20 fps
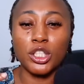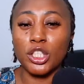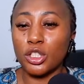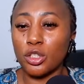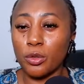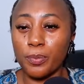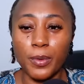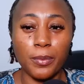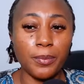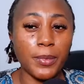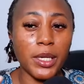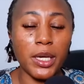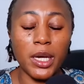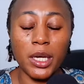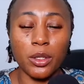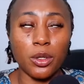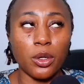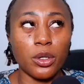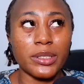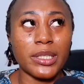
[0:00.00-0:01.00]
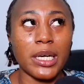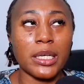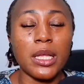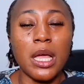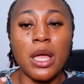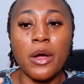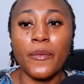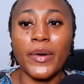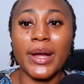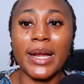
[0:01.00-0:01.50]
the dopamine and all
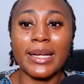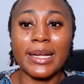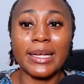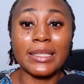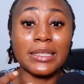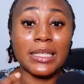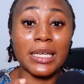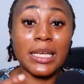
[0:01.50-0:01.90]
that, rather than